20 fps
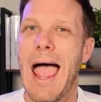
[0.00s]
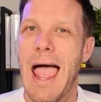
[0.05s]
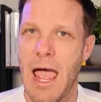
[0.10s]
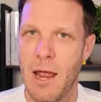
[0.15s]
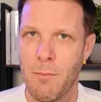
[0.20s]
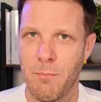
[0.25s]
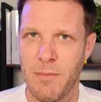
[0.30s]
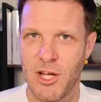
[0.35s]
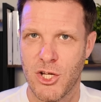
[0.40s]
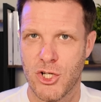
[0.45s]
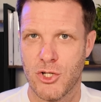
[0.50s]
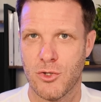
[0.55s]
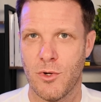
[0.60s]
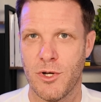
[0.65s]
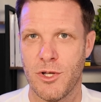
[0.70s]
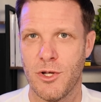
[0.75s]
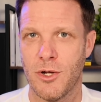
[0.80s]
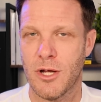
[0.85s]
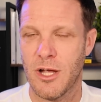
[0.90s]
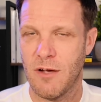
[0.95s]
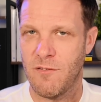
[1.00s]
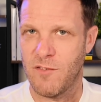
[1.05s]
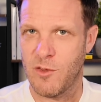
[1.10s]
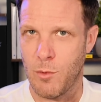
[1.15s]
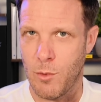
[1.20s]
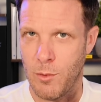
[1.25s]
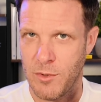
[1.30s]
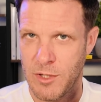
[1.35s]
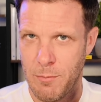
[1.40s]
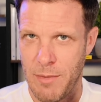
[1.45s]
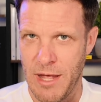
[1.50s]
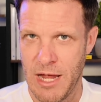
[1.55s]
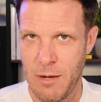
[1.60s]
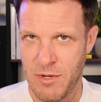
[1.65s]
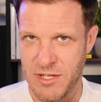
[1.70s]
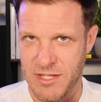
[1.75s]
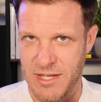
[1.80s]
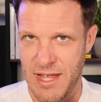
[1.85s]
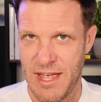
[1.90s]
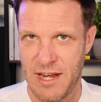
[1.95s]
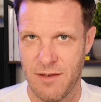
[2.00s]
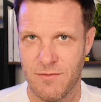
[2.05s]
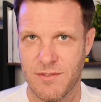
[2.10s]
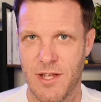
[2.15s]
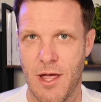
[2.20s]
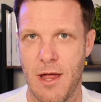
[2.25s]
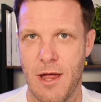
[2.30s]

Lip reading: and make sure that you're comfortable with the payments ahead of